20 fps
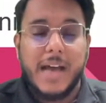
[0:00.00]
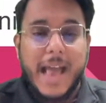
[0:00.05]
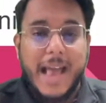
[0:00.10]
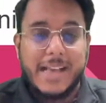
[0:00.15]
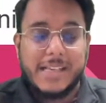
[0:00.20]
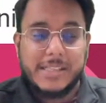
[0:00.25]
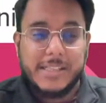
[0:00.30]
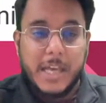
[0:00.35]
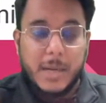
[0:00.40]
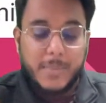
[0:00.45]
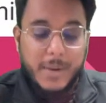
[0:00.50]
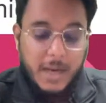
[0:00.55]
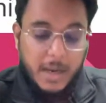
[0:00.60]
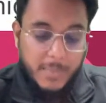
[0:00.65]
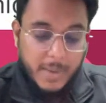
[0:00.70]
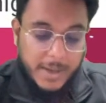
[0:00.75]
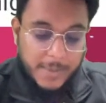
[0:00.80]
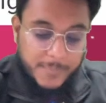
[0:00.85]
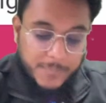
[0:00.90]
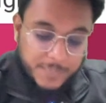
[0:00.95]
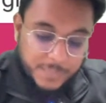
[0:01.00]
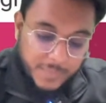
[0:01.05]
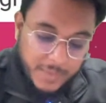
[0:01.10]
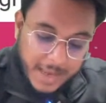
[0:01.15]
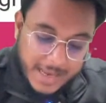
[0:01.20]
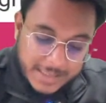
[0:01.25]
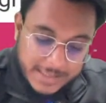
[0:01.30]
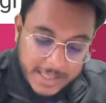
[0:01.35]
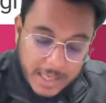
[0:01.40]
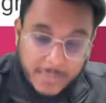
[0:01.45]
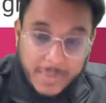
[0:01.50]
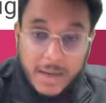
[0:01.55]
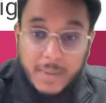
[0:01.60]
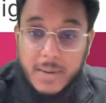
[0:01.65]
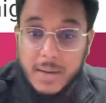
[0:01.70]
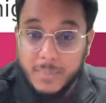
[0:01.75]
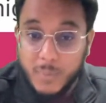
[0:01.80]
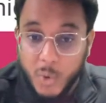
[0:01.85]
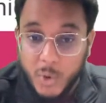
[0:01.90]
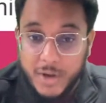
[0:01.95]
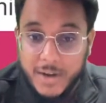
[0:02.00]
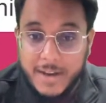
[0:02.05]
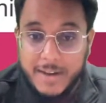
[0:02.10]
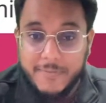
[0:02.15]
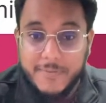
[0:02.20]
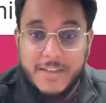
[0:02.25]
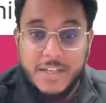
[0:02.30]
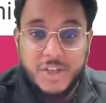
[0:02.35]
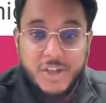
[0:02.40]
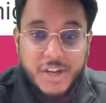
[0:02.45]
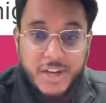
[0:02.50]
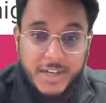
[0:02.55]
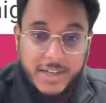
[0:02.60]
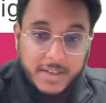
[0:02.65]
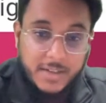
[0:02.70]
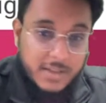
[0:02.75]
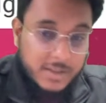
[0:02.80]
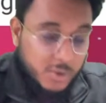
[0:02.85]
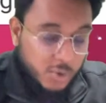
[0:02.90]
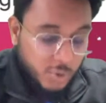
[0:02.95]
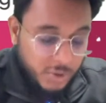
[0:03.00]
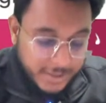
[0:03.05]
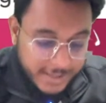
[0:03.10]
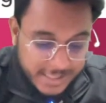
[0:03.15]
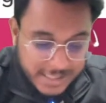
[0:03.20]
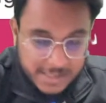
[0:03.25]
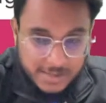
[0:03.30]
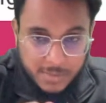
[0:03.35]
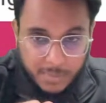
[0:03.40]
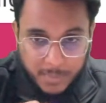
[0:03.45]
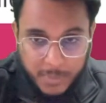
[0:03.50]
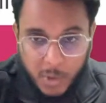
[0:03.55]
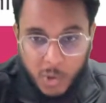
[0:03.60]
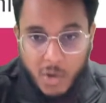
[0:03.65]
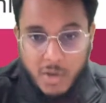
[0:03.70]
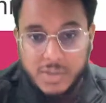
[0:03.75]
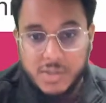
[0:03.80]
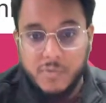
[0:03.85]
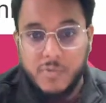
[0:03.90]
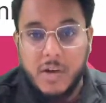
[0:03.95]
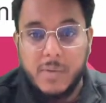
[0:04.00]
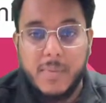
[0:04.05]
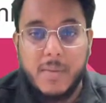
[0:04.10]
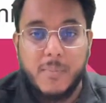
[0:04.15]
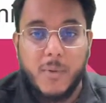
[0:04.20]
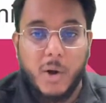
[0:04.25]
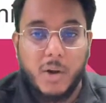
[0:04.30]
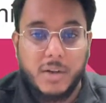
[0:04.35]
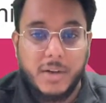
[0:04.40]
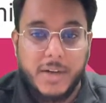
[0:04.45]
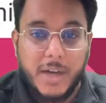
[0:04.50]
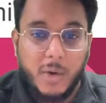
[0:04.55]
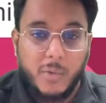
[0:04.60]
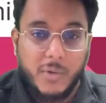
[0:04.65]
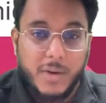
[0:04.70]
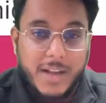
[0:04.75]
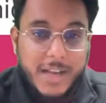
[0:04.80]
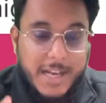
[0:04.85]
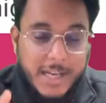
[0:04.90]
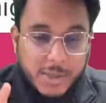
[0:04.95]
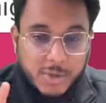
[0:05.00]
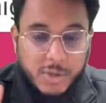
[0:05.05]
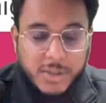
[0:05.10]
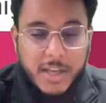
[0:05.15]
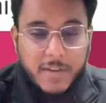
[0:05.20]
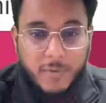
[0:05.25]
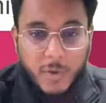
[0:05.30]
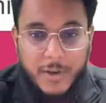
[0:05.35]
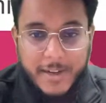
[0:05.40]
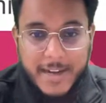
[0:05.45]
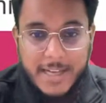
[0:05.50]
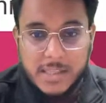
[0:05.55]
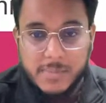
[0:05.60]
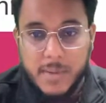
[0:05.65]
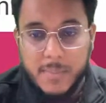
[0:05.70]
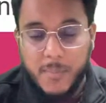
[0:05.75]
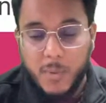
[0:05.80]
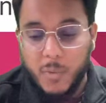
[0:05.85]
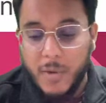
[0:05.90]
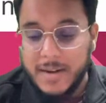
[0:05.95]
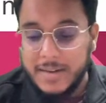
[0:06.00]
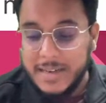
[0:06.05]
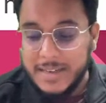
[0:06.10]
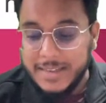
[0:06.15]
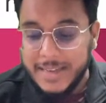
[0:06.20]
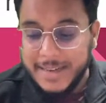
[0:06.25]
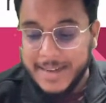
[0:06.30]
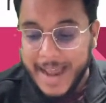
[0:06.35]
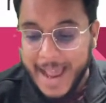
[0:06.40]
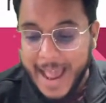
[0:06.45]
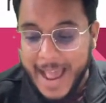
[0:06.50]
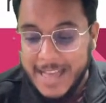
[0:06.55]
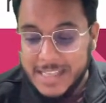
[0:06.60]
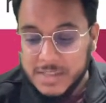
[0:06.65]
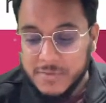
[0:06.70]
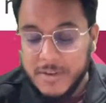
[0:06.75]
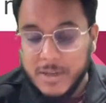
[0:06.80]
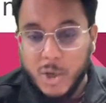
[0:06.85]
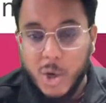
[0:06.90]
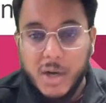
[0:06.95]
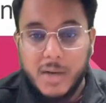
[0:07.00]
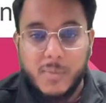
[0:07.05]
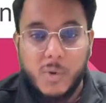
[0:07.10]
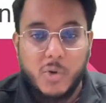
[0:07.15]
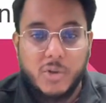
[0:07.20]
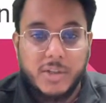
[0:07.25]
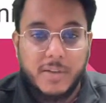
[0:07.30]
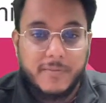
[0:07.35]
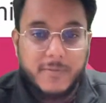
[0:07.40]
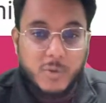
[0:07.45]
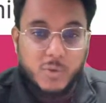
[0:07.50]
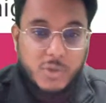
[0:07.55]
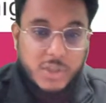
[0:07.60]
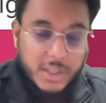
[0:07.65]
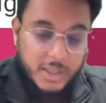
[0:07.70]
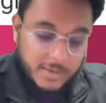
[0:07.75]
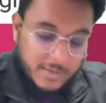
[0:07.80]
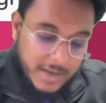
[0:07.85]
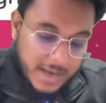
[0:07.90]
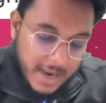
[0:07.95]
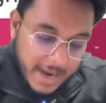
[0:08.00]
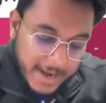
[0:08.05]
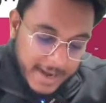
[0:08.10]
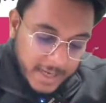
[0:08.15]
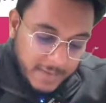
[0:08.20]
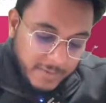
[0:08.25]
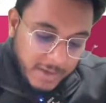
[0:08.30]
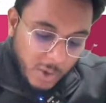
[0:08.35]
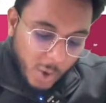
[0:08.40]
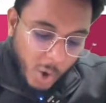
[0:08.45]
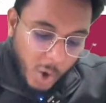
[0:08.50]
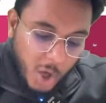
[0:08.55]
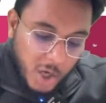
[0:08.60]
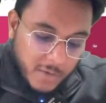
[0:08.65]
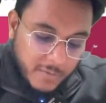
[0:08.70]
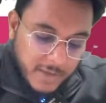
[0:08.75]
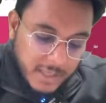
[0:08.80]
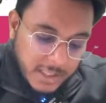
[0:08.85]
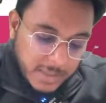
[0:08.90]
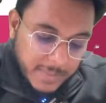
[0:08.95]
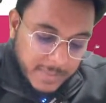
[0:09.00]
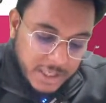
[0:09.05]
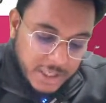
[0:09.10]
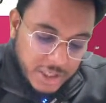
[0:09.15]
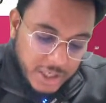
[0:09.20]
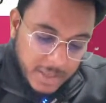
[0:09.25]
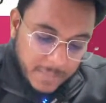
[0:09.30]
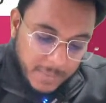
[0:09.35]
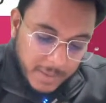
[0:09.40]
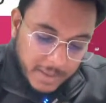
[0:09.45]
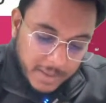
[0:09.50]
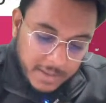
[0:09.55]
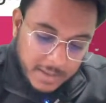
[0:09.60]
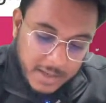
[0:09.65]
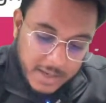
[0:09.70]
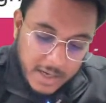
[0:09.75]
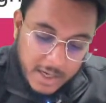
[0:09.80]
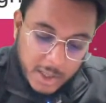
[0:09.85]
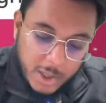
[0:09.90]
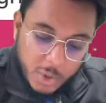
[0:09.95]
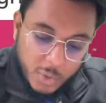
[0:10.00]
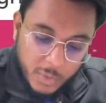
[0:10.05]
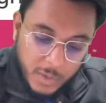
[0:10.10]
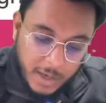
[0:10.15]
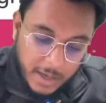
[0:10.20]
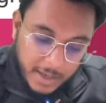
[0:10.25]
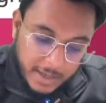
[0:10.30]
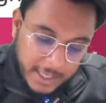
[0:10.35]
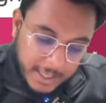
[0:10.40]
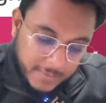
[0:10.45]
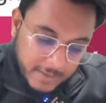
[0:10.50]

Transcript: as they are becoming more efficient, so this cost will be brought down. So therefore it has been provided that as we talk about the future, it will always be cheaper uh,